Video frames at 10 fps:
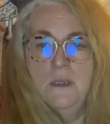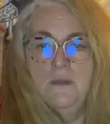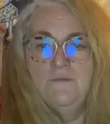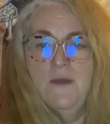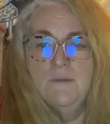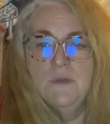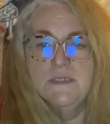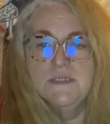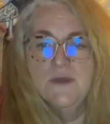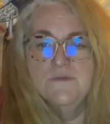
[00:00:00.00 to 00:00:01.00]
I found
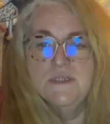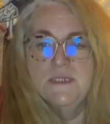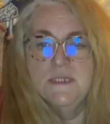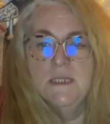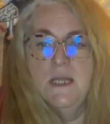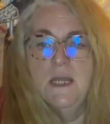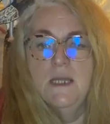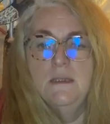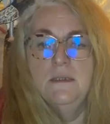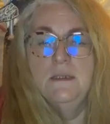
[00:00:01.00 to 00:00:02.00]
myself sitting
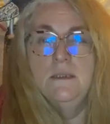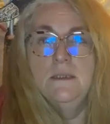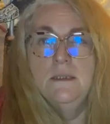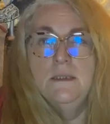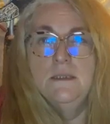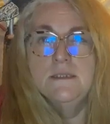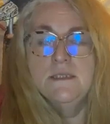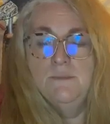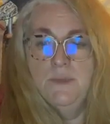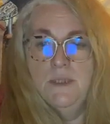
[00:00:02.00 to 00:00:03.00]
there,
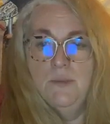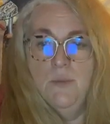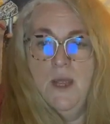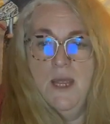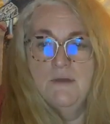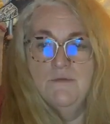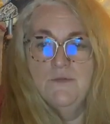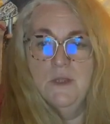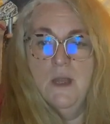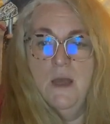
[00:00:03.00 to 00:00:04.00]
simply aware of
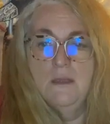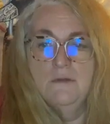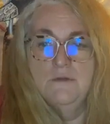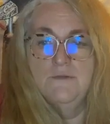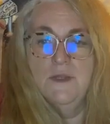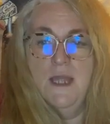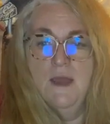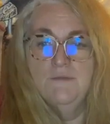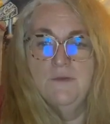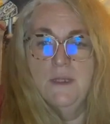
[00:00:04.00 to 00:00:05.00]
the colour of the
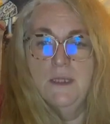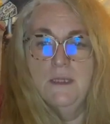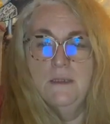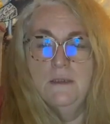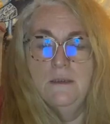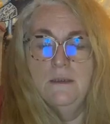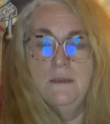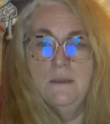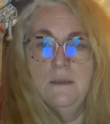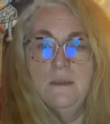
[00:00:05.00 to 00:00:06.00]
cafe.
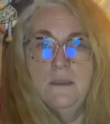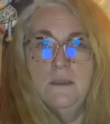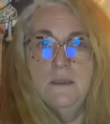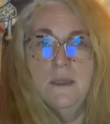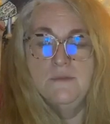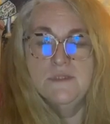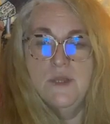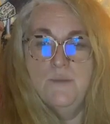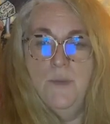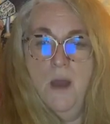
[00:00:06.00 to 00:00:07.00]
There was
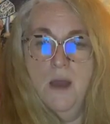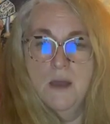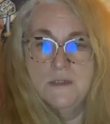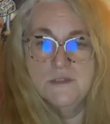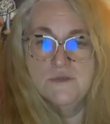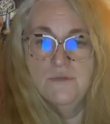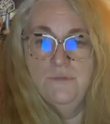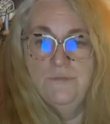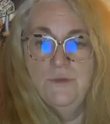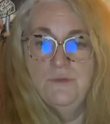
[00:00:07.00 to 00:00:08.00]
no past or
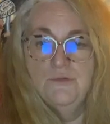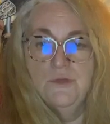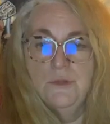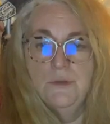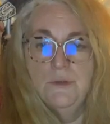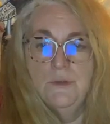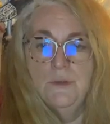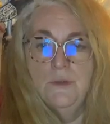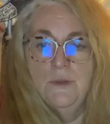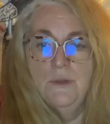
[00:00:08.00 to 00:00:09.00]
future.
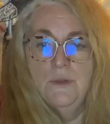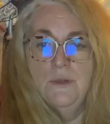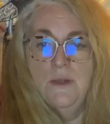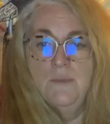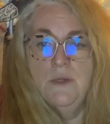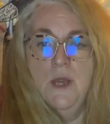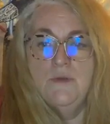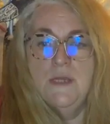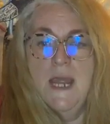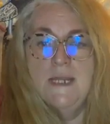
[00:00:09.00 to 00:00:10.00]
There were
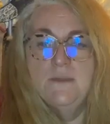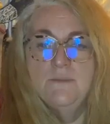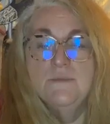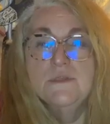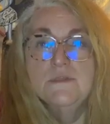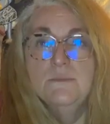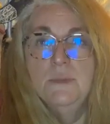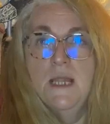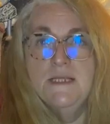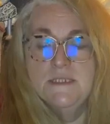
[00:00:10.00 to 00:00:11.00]
no names,
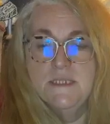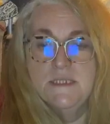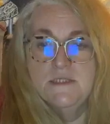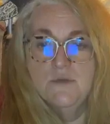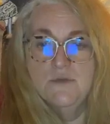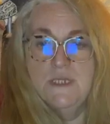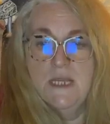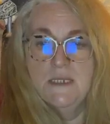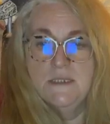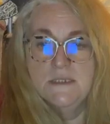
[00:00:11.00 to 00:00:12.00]
places or
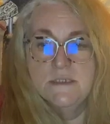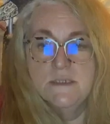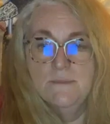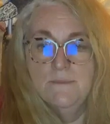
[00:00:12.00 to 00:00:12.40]
dates.